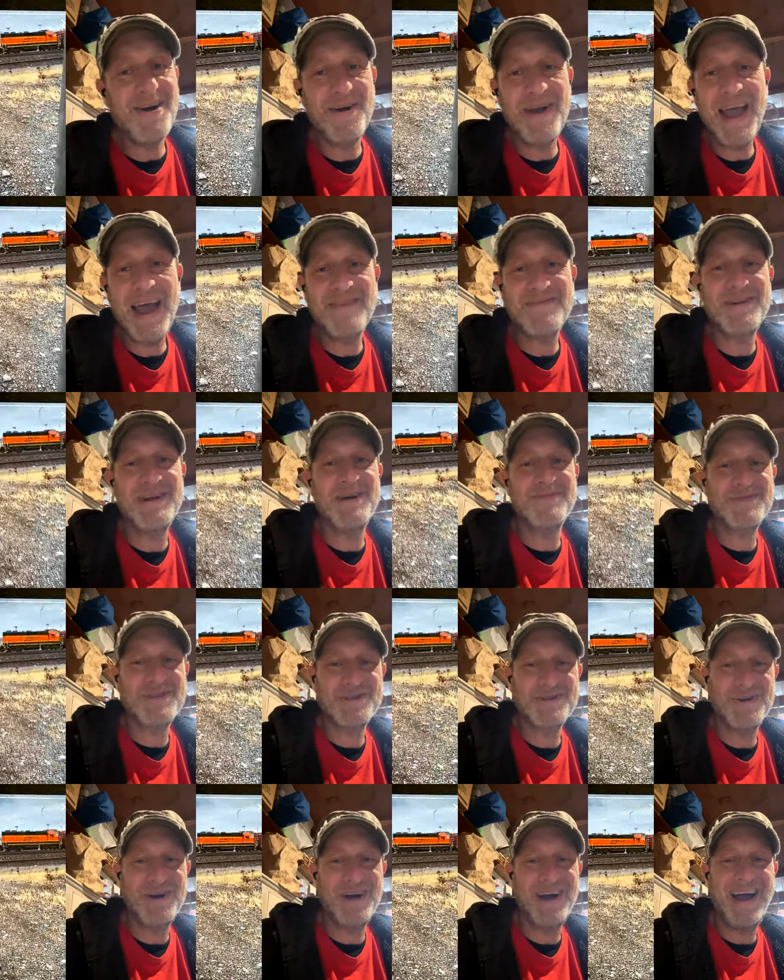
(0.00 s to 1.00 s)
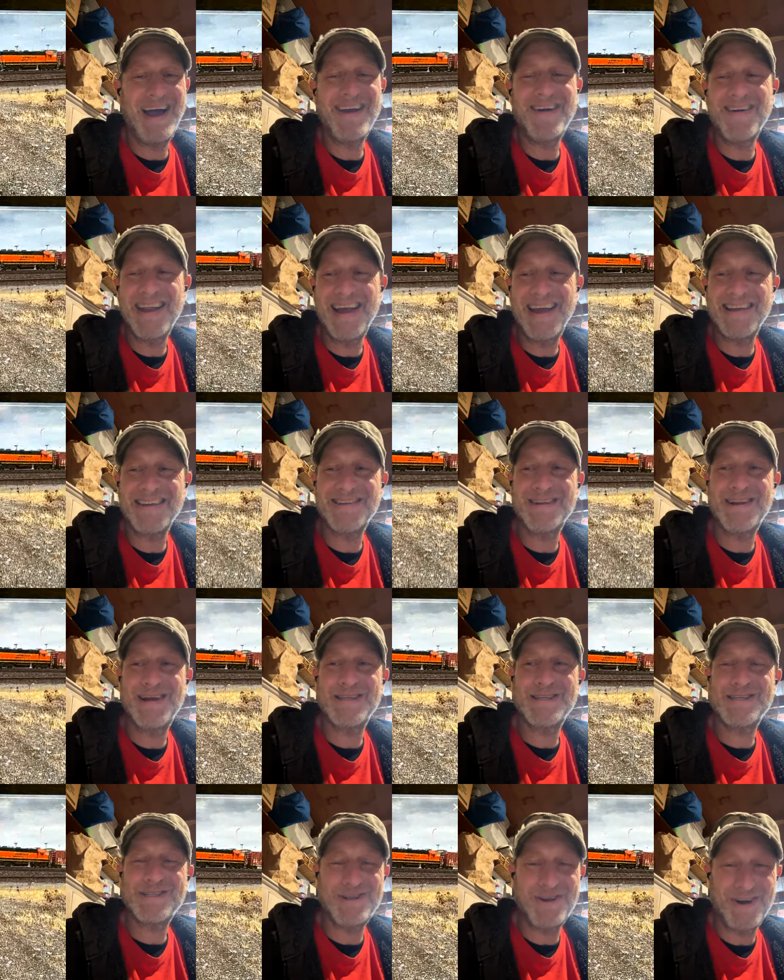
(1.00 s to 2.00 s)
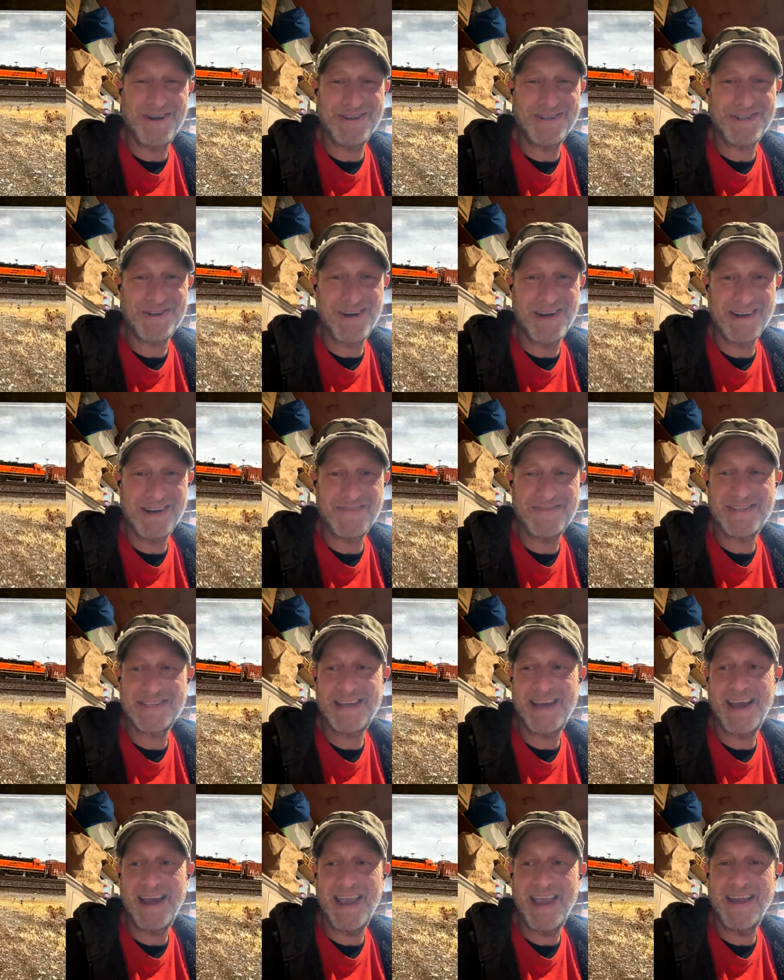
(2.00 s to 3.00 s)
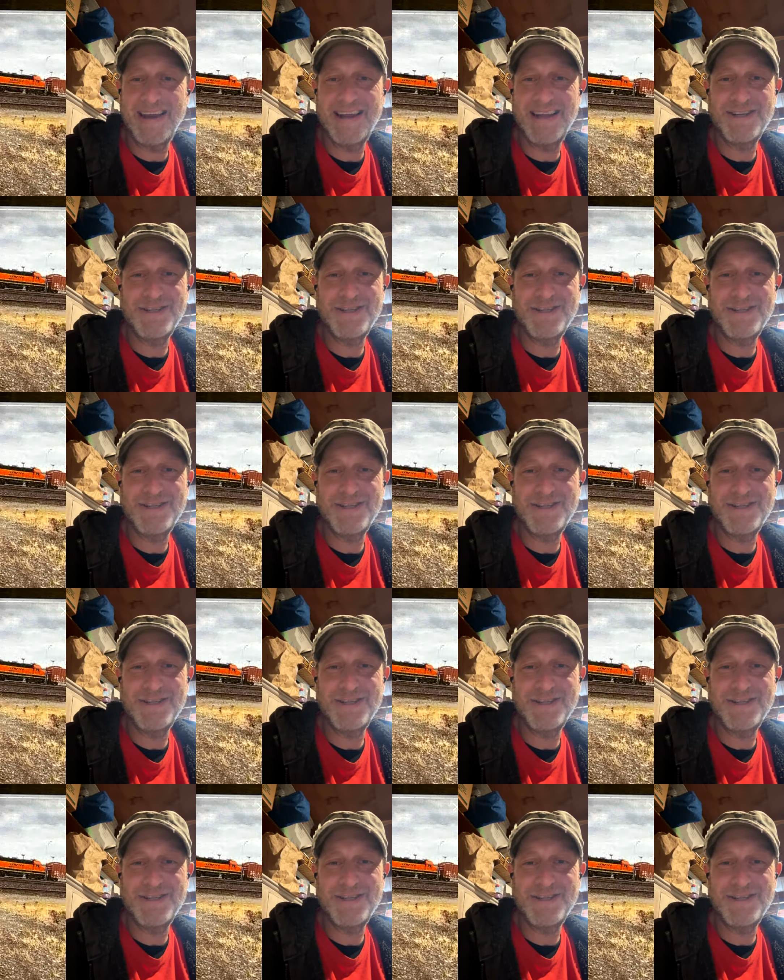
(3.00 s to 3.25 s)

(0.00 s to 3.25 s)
I don't have enough strong. I don't. It's not strong, strong enough to say I hate it.